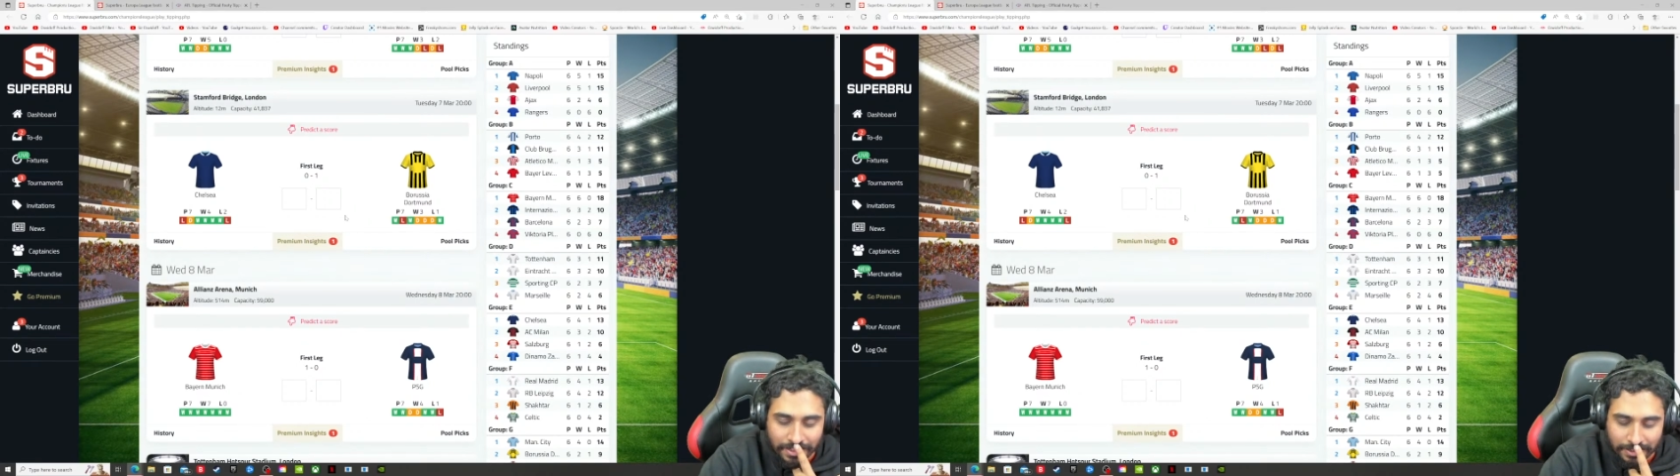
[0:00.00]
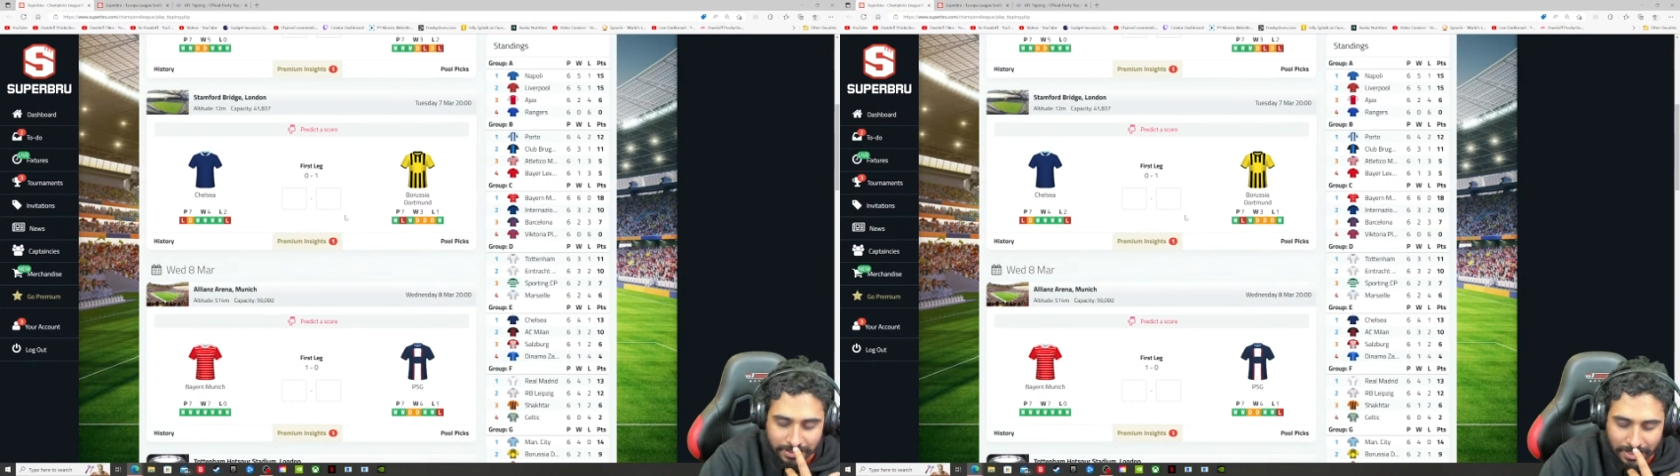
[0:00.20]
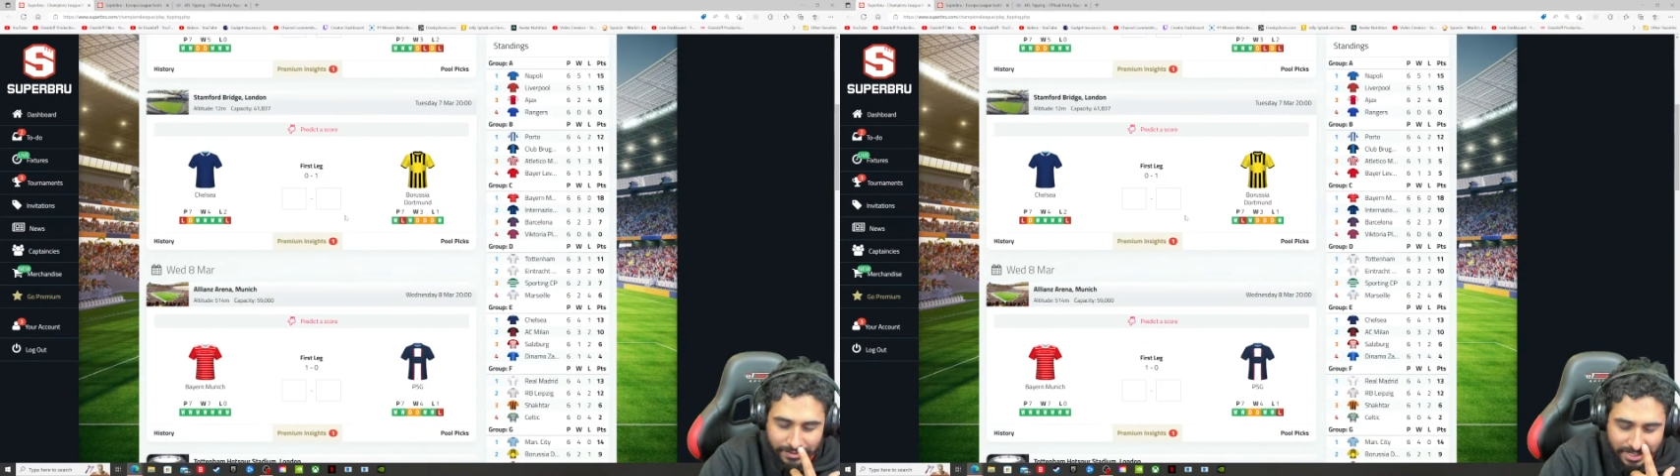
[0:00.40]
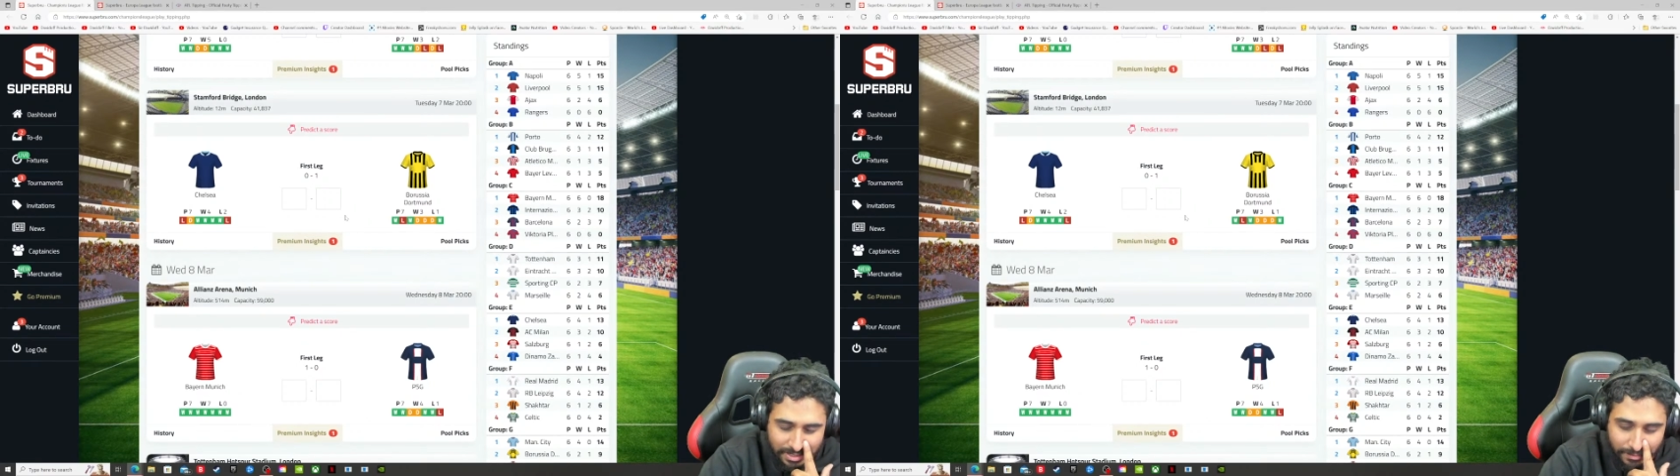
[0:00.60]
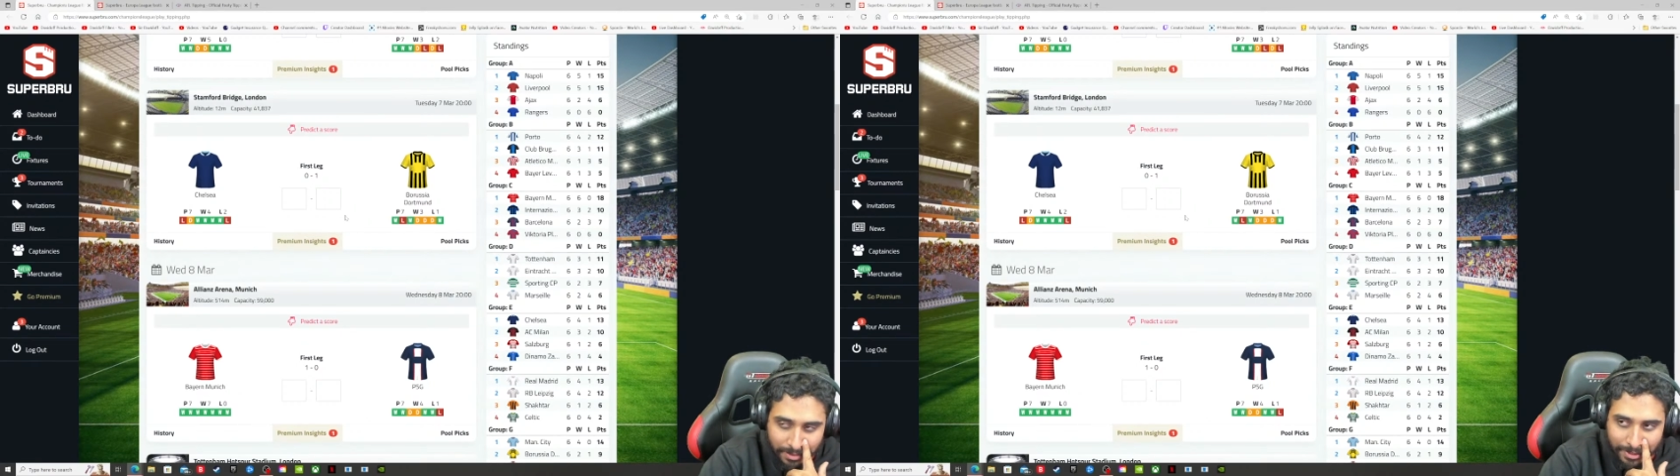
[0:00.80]
There was another
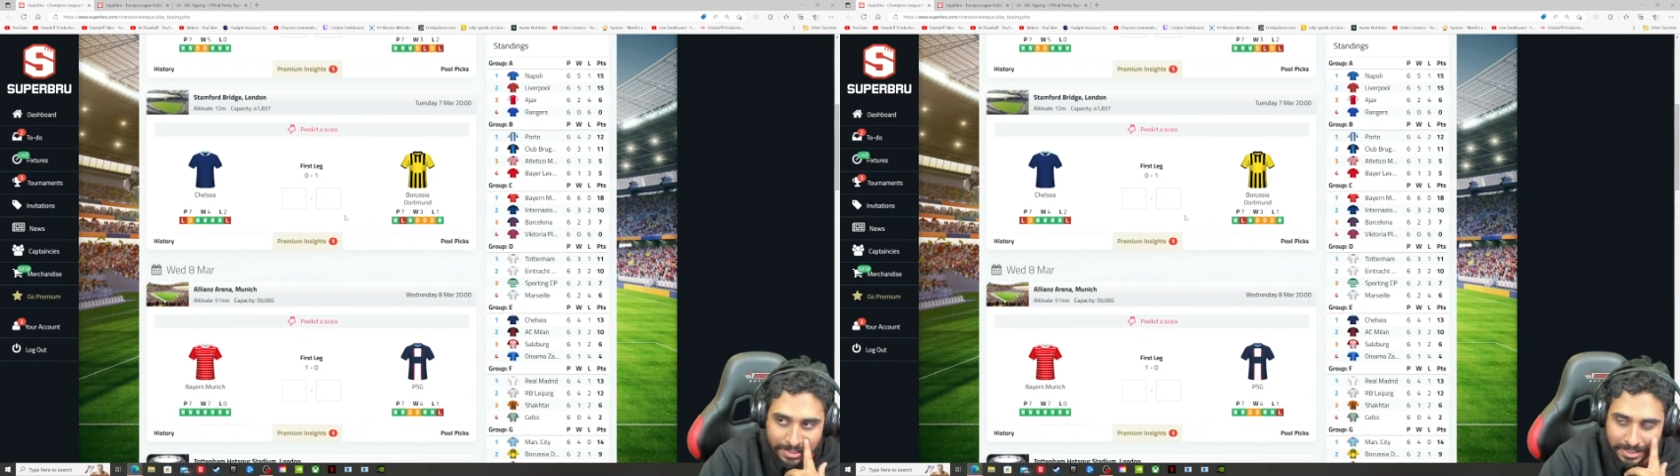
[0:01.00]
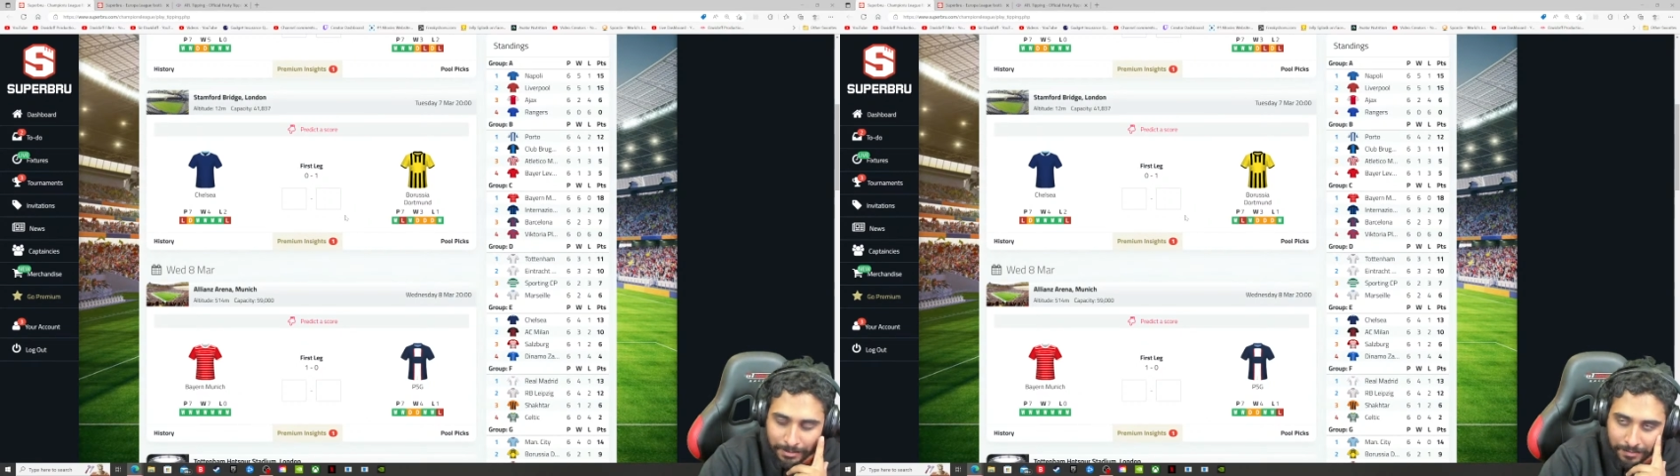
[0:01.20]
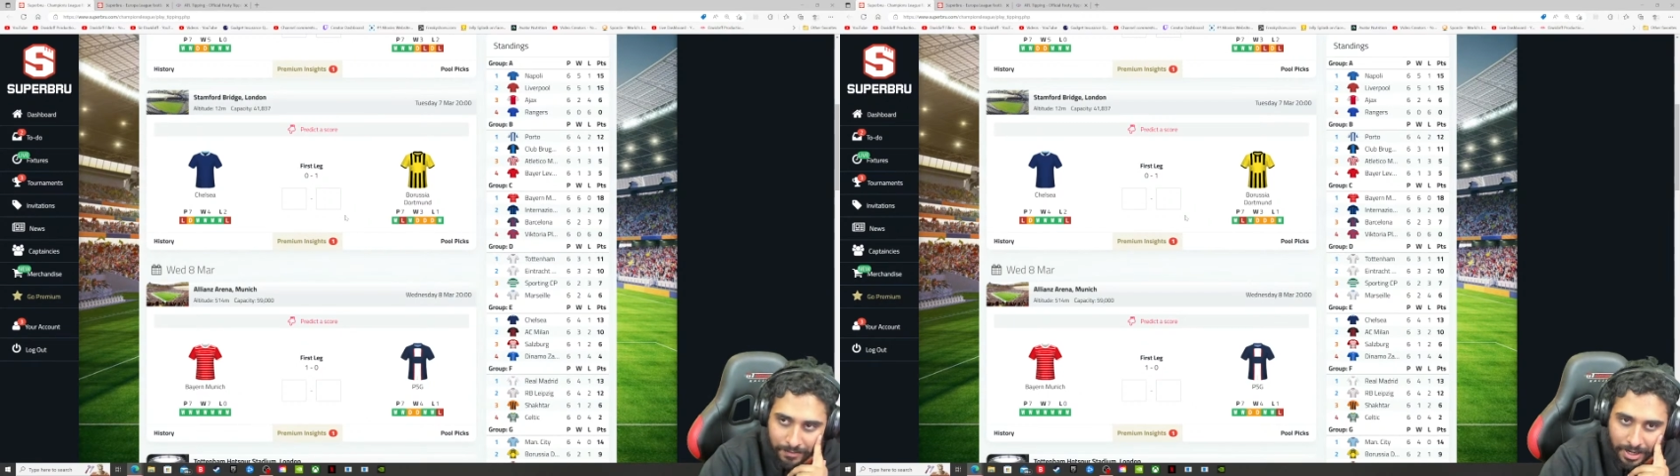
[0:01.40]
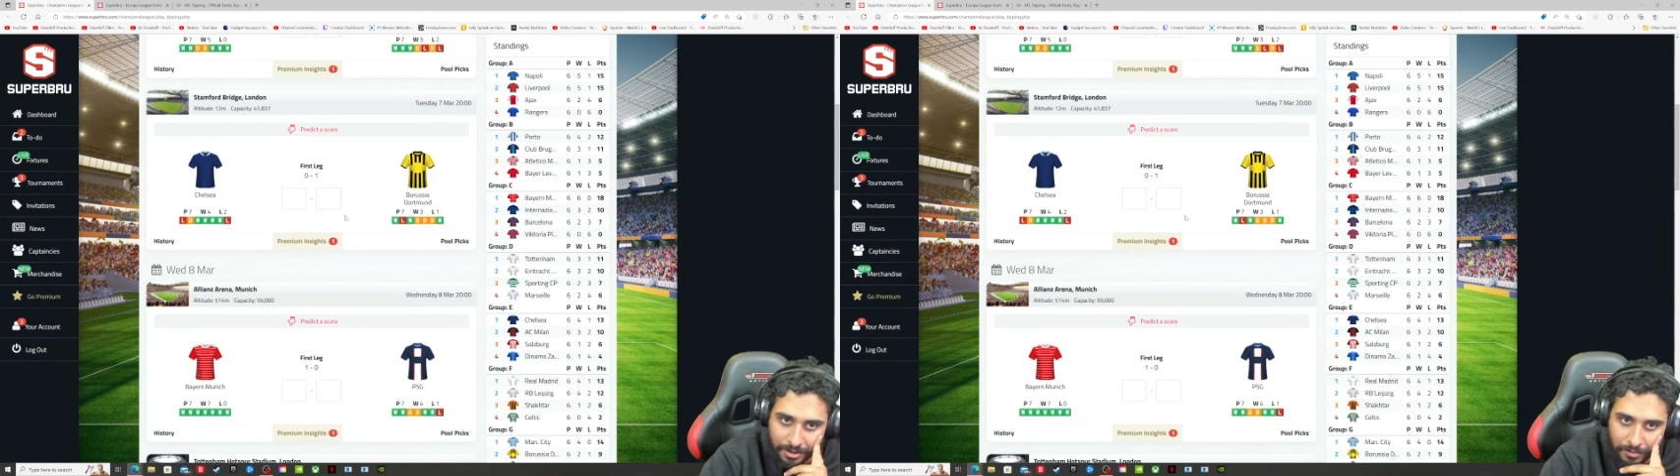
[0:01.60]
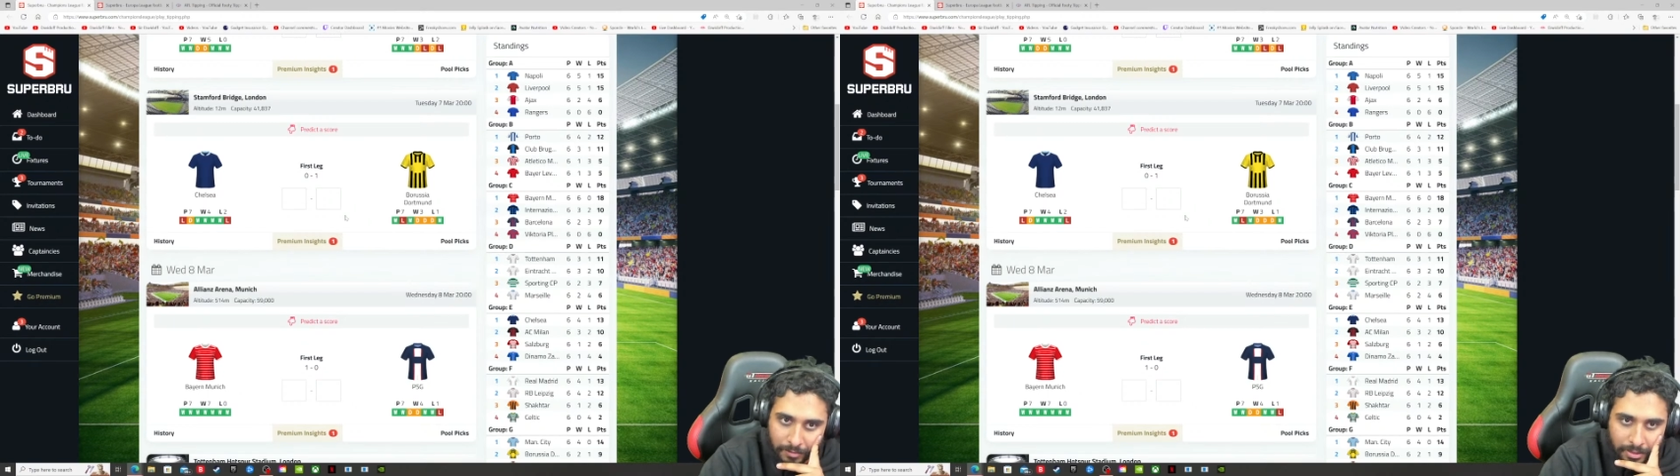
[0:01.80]
season when they made a
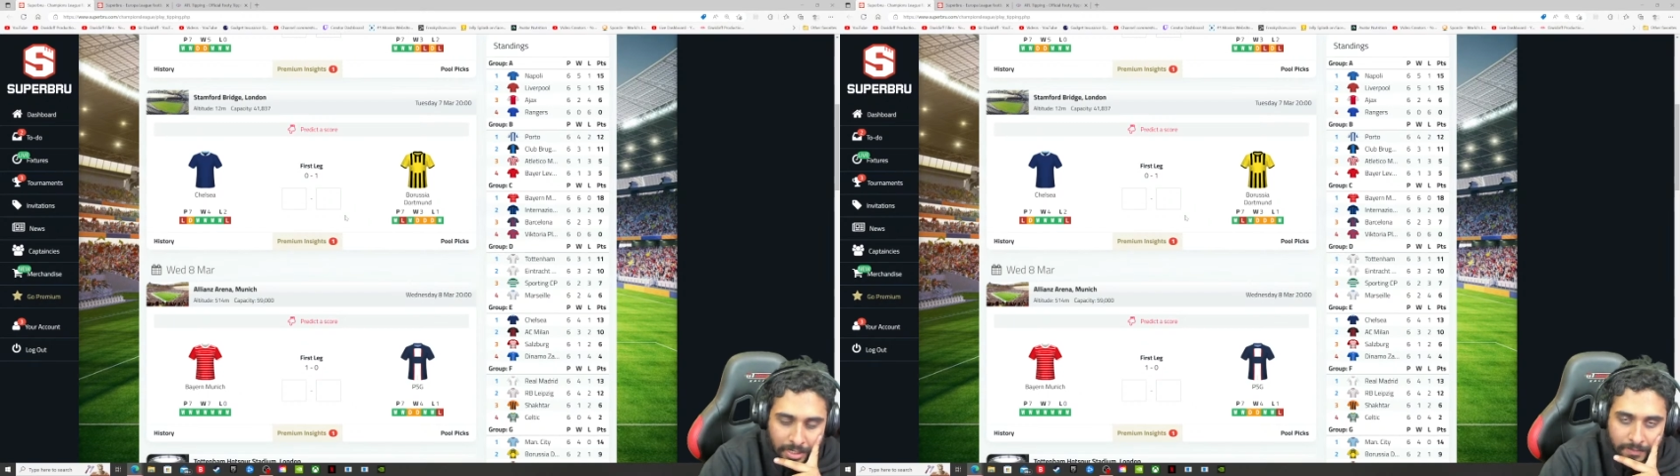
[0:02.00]
semi-final,